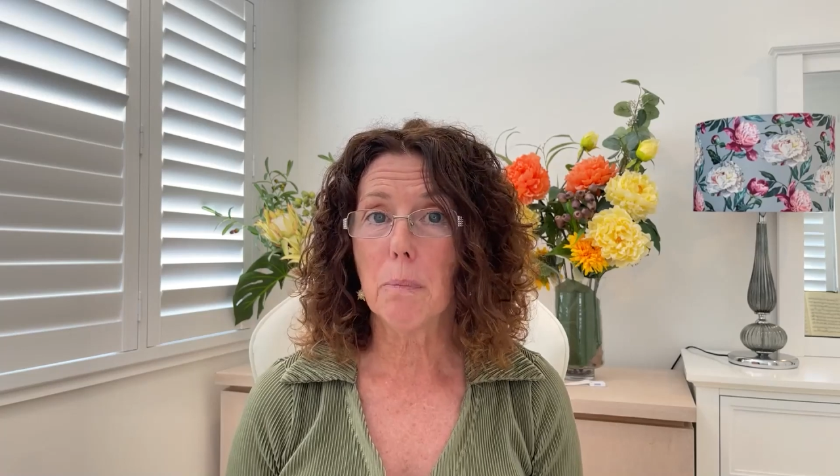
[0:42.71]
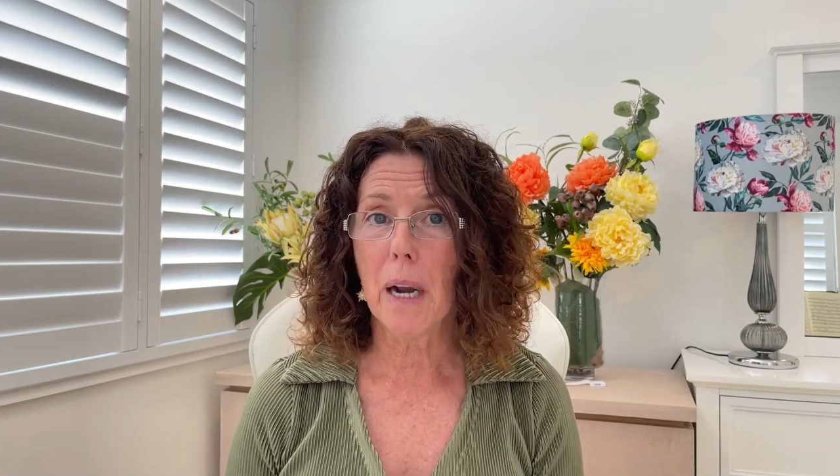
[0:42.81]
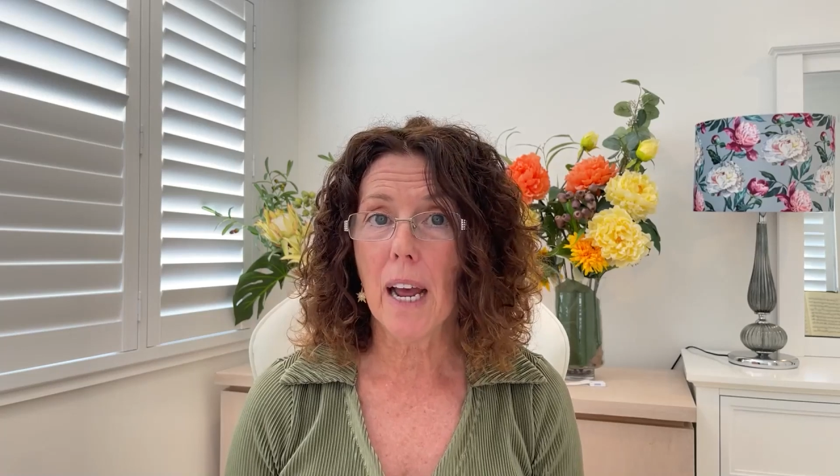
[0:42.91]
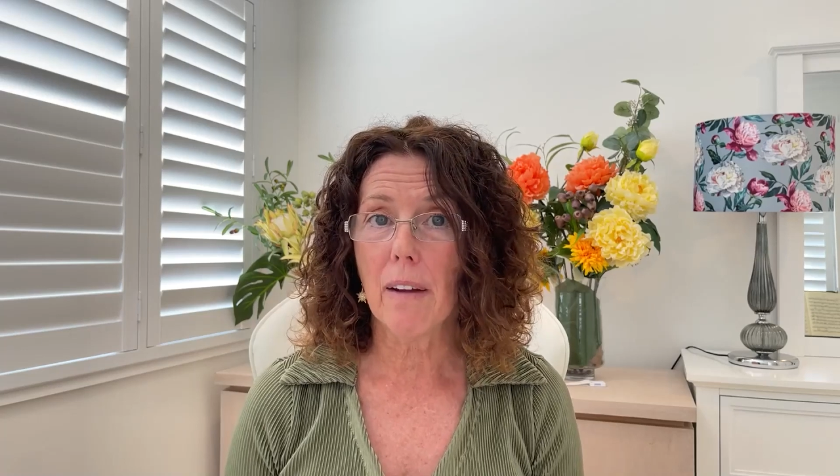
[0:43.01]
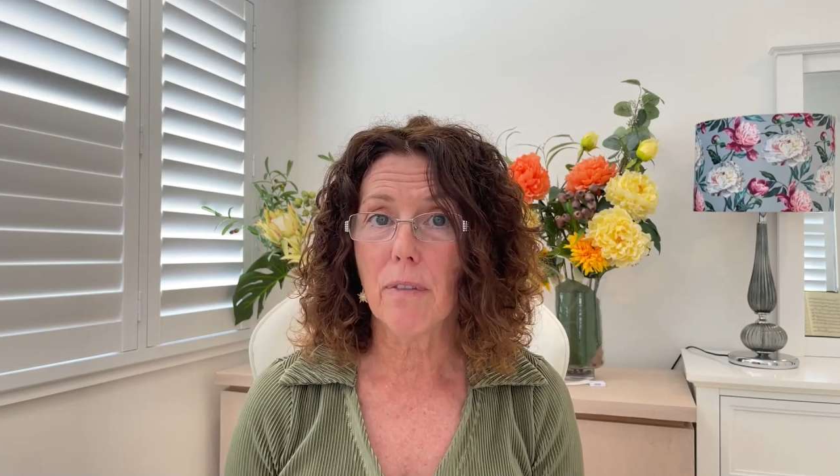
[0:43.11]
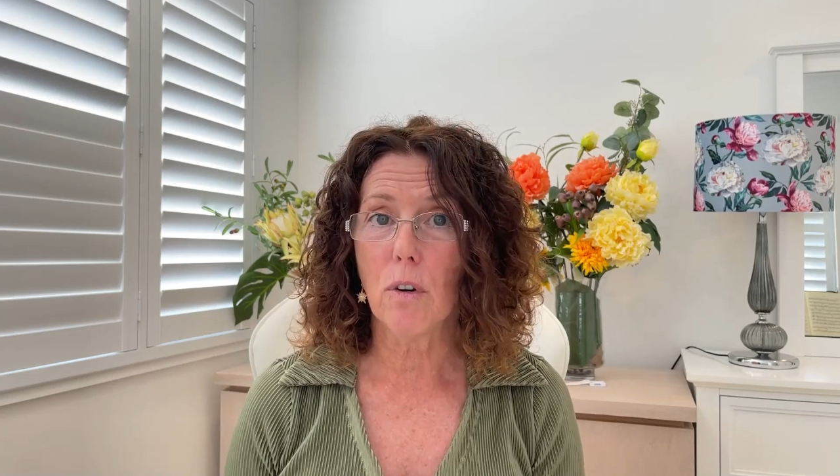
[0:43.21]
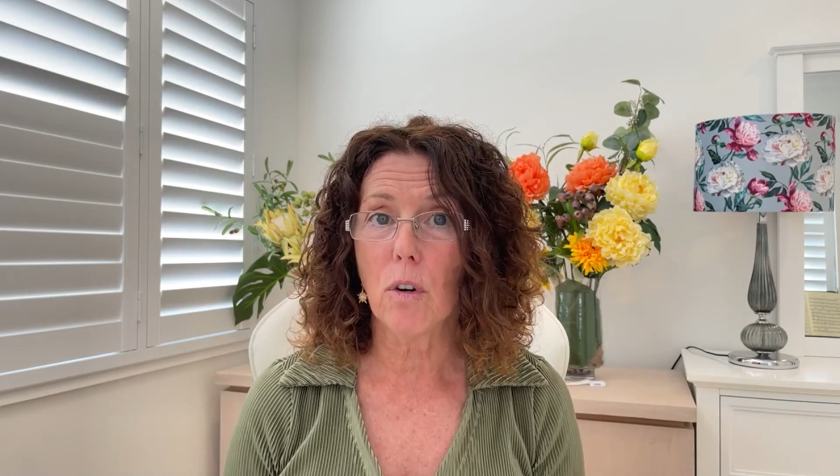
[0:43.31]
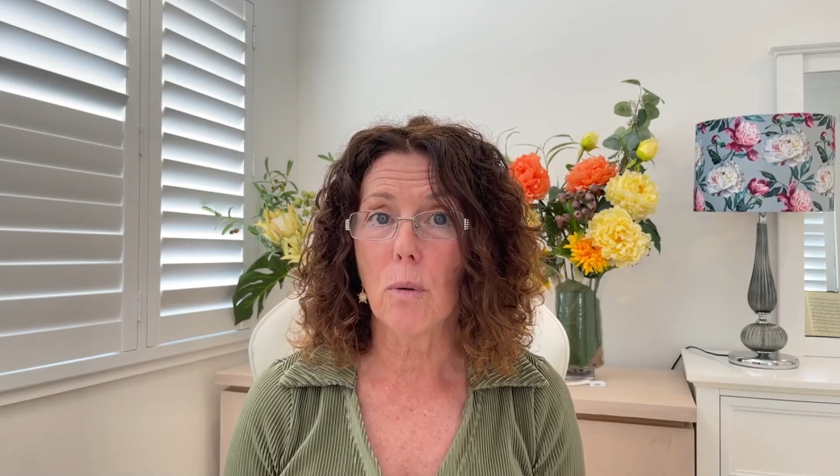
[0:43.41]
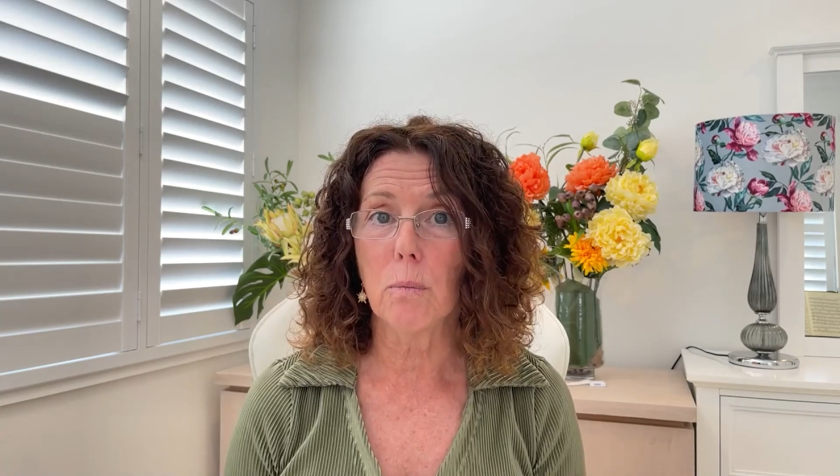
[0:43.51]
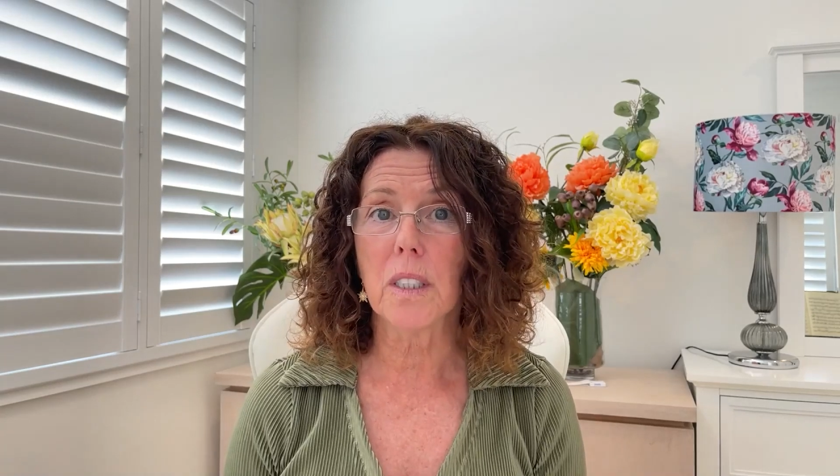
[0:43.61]

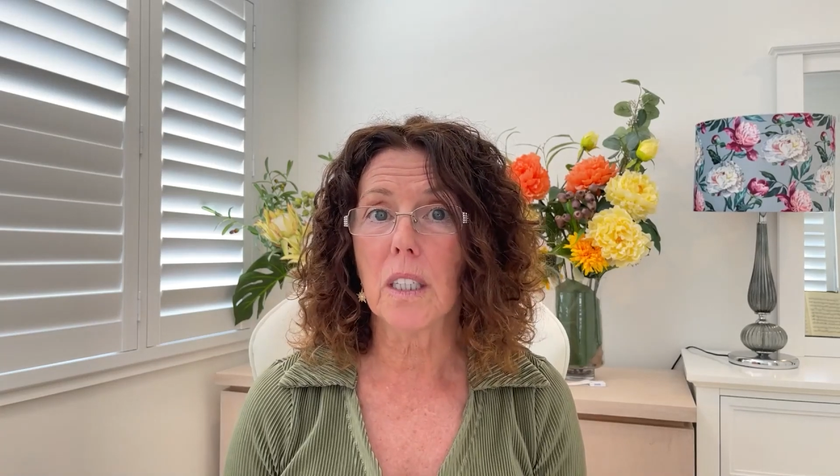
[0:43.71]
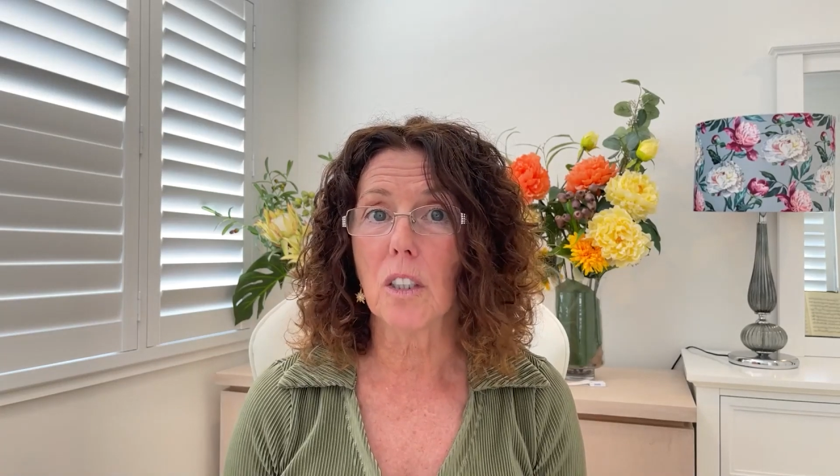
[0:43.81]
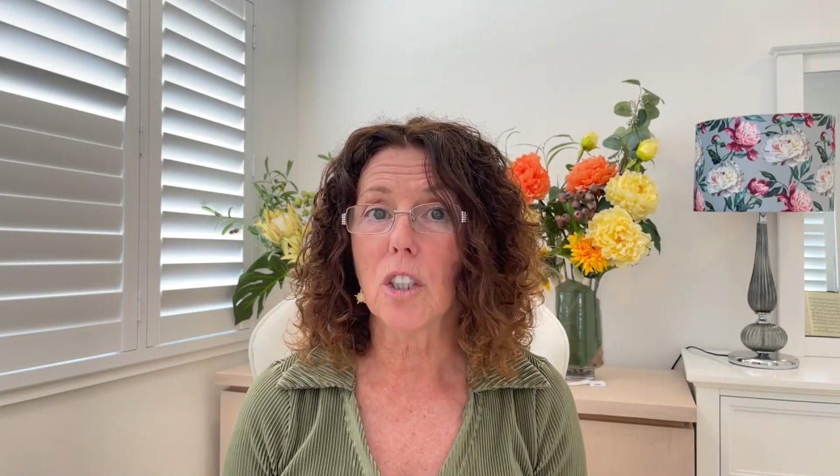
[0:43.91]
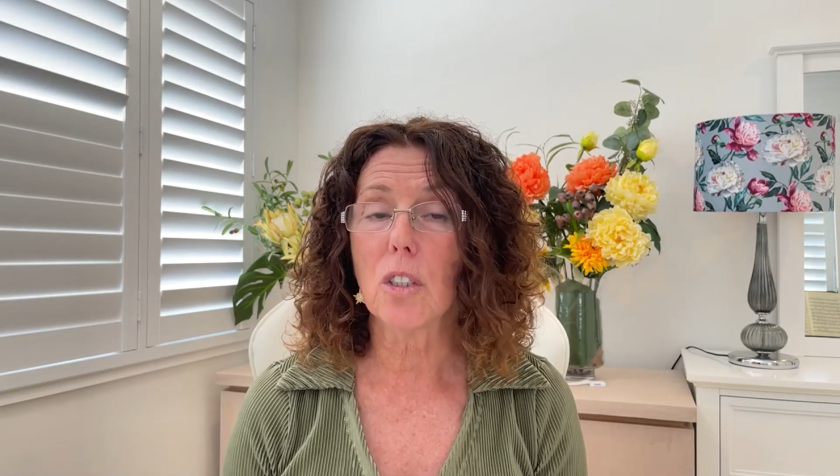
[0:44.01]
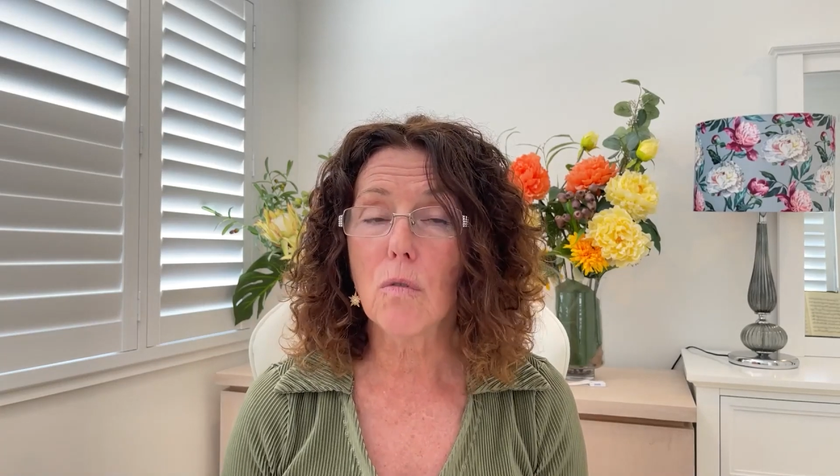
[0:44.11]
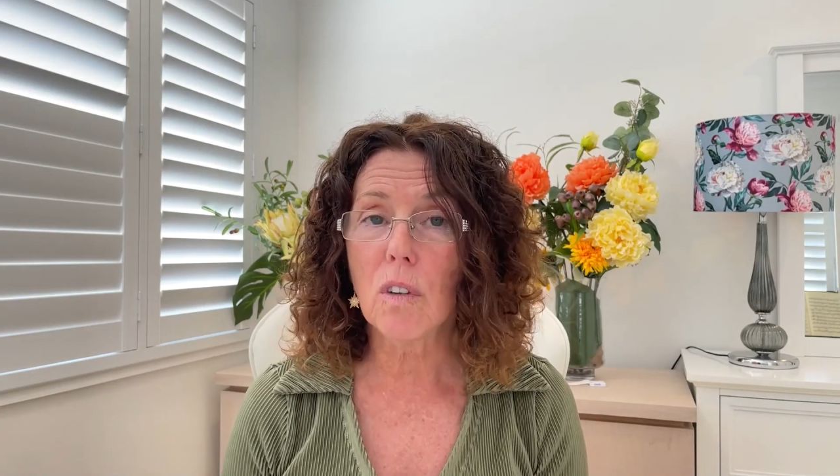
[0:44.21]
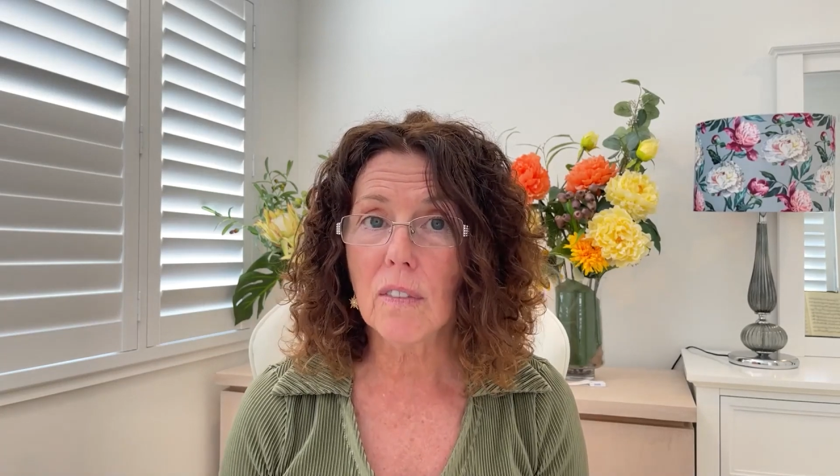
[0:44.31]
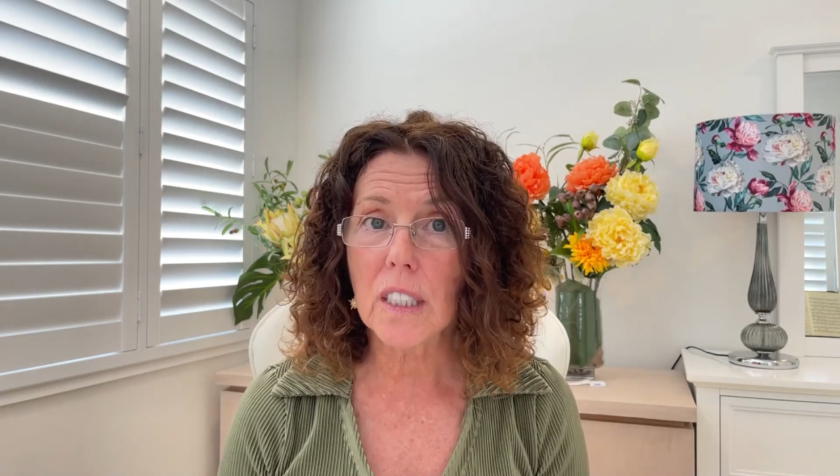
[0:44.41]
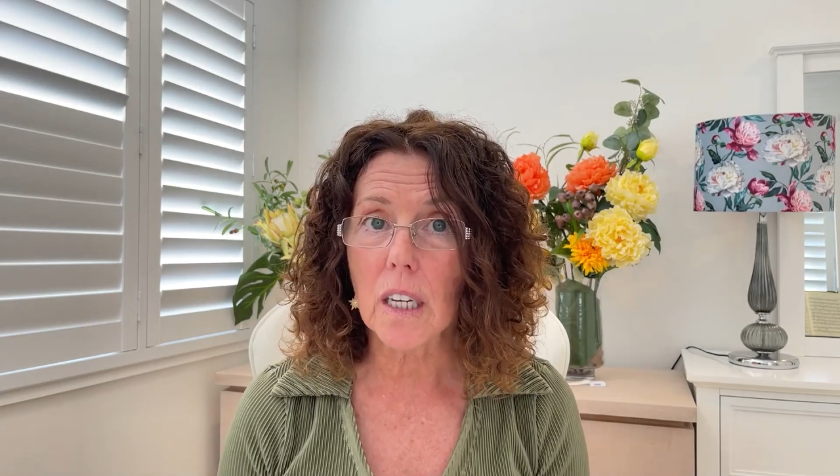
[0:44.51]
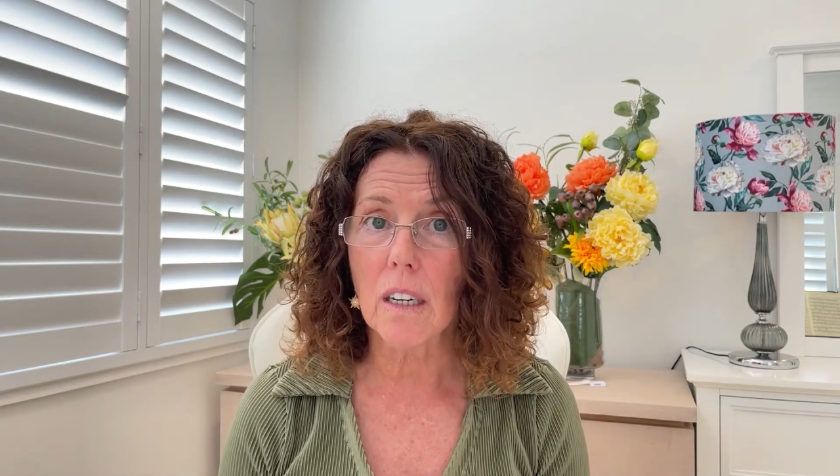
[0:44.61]
platform such as
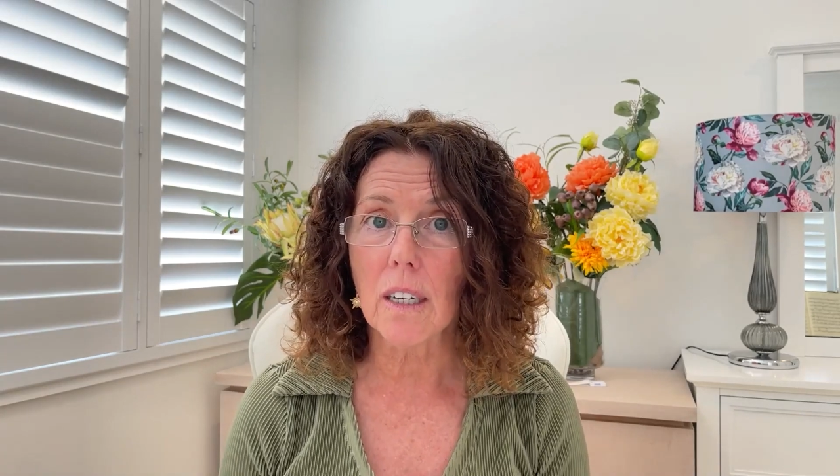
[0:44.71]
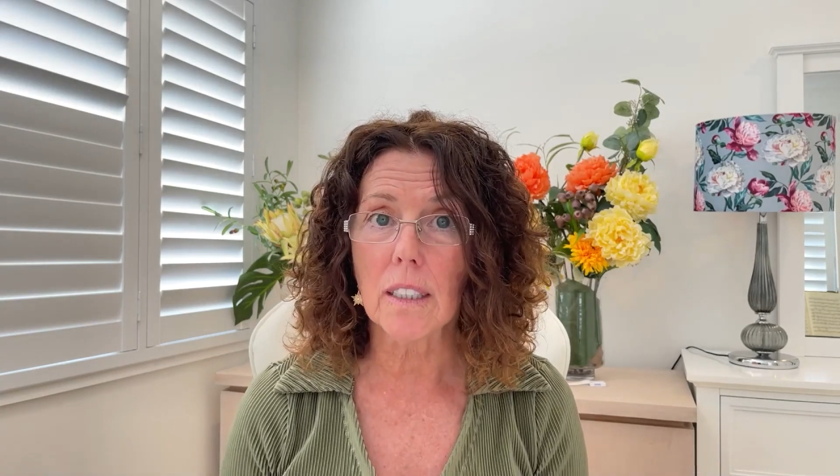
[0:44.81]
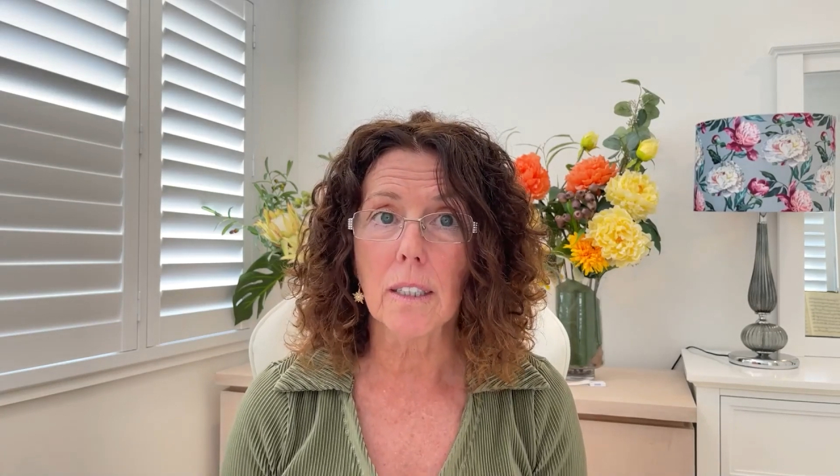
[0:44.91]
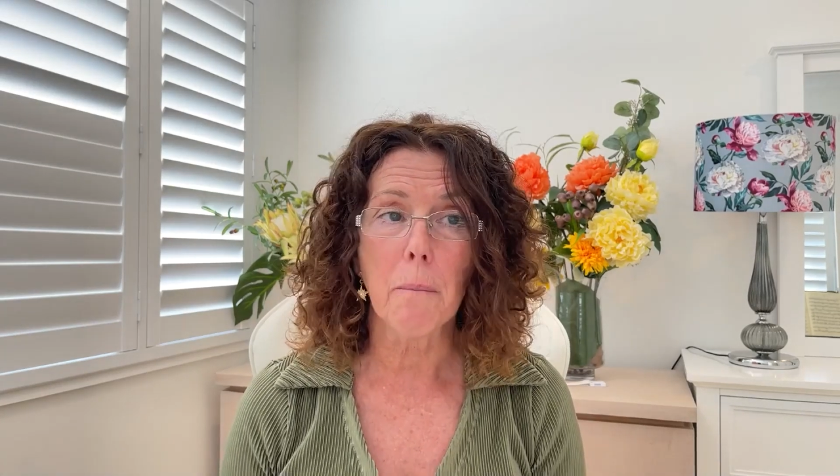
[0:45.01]
Riverside?